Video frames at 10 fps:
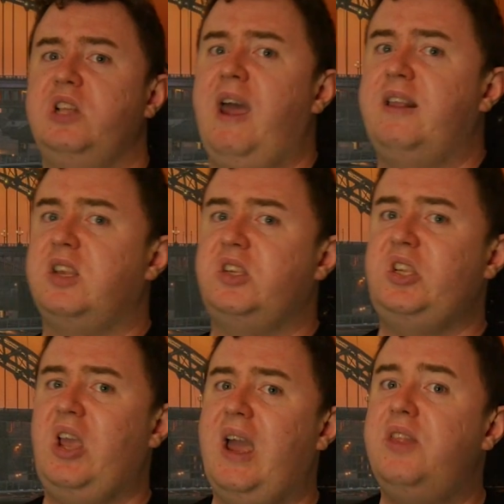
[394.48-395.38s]
like to
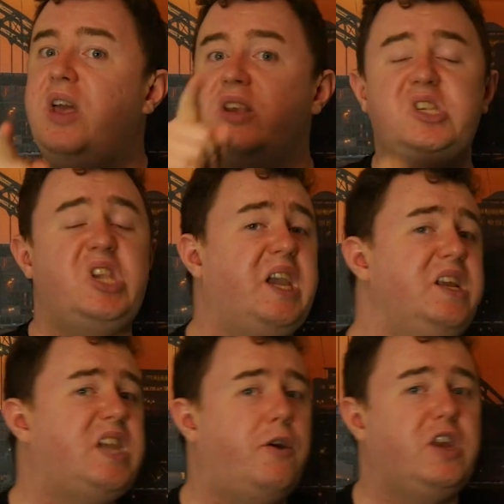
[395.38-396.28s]
say in their
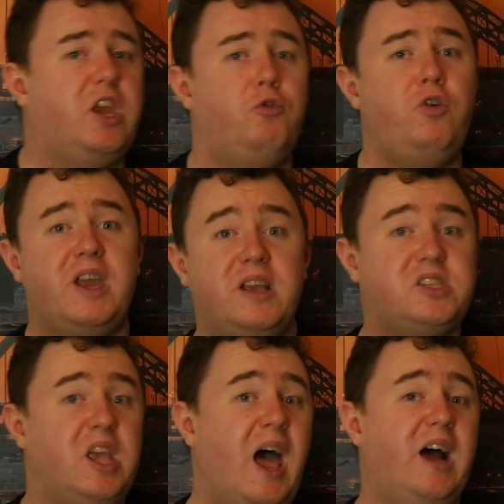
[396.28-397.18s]
secondary
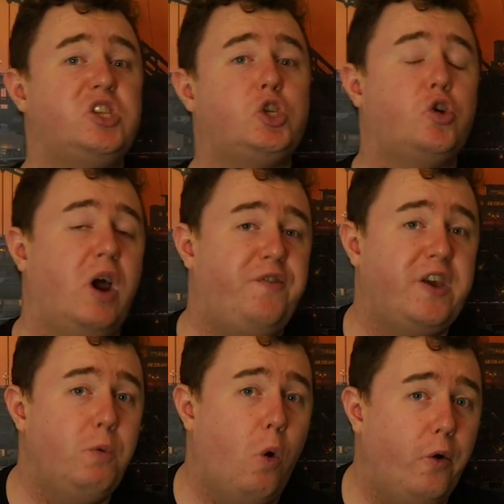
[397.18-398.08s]
careers as
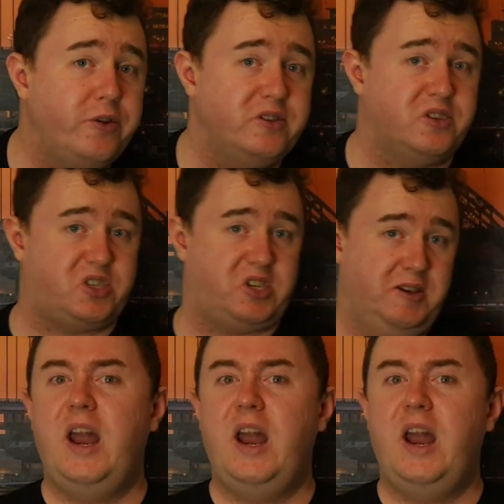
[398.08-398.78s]
traffic wardens.